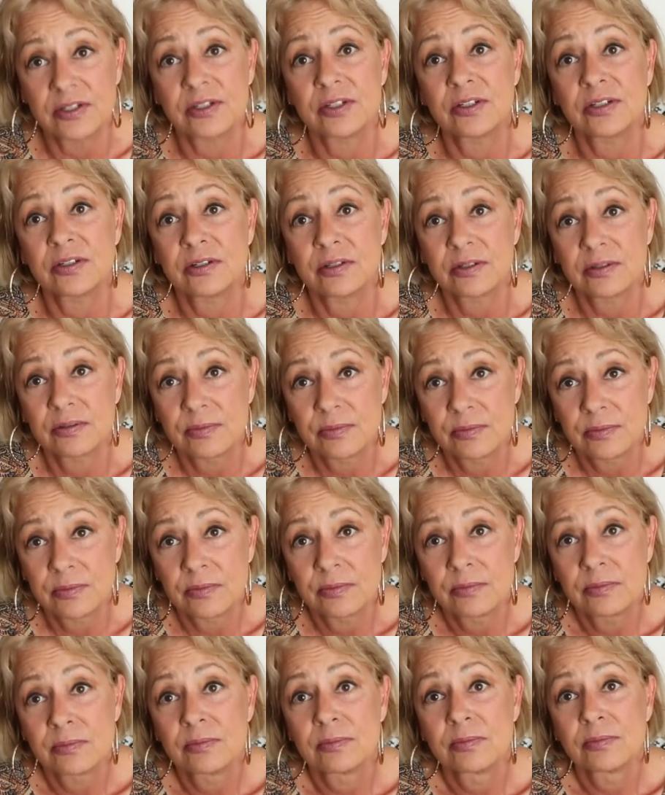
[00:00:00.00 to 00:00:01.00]
And to hear your
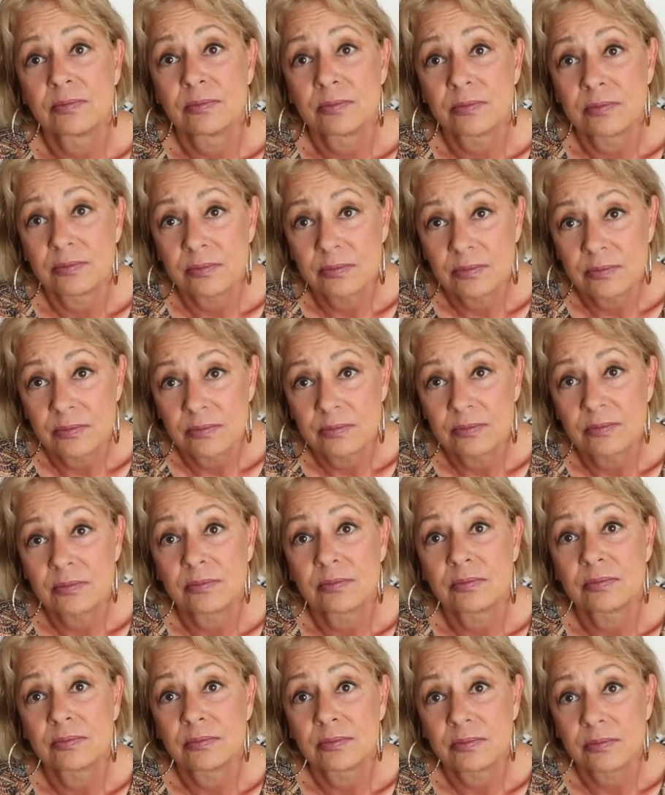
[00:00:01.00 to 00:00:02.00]
stories and the
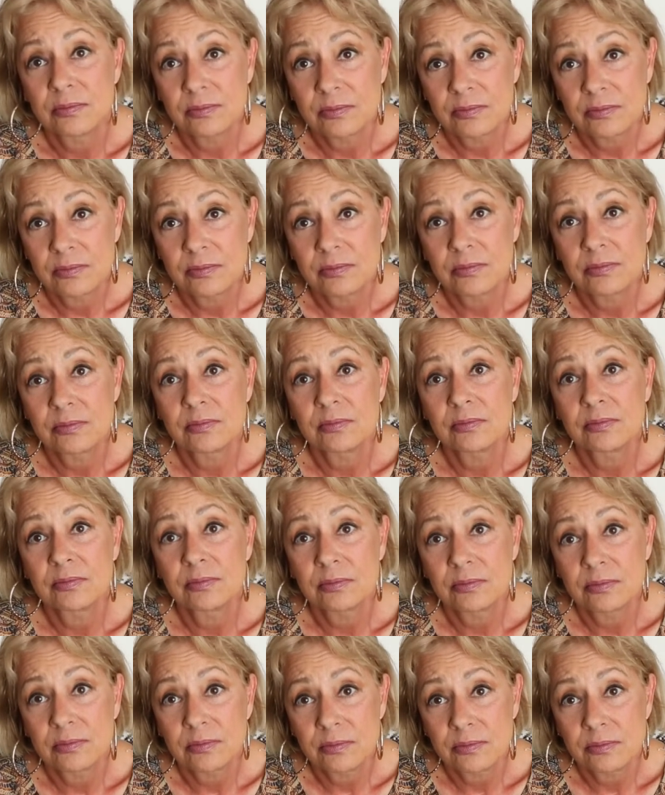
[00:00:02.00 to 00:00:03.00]
crimes
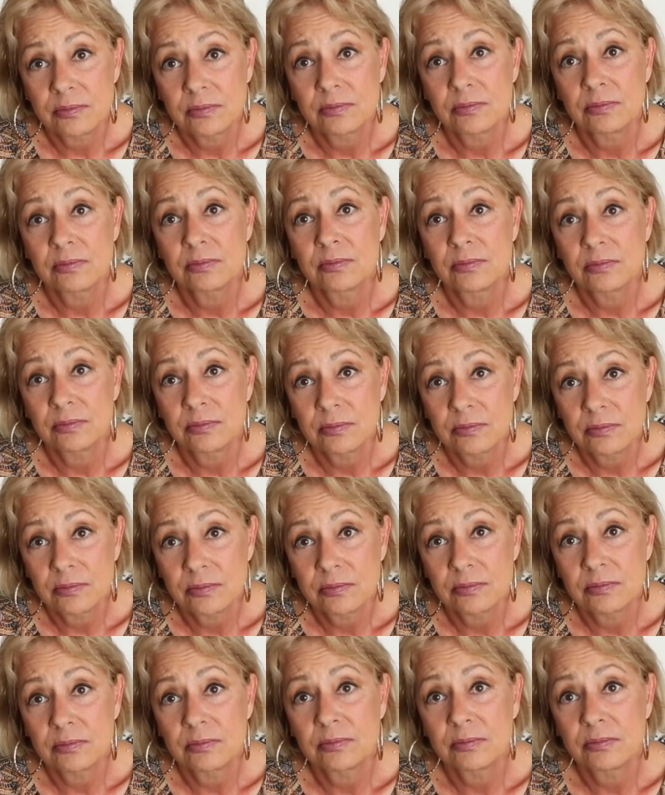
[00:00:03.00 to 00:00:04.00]
involved, I
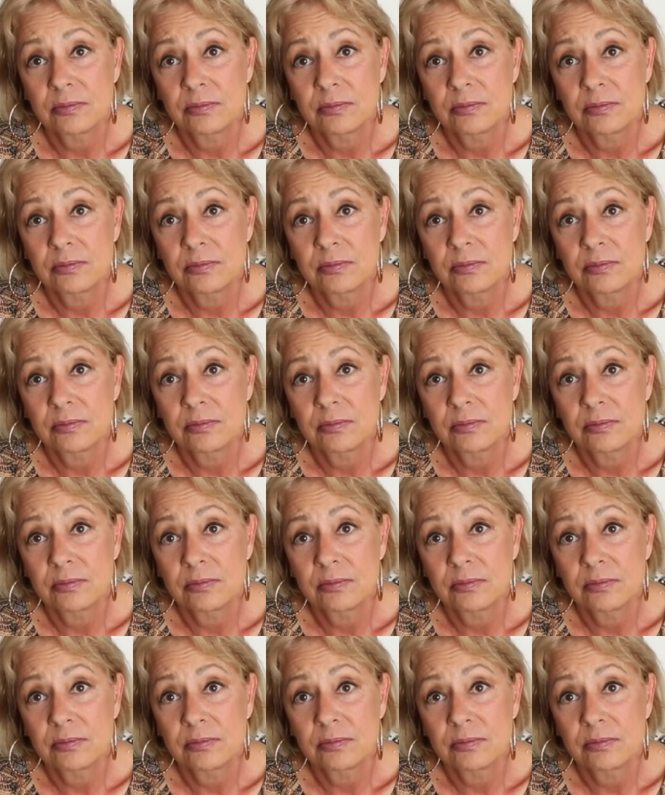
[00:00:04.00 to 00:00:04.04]
just...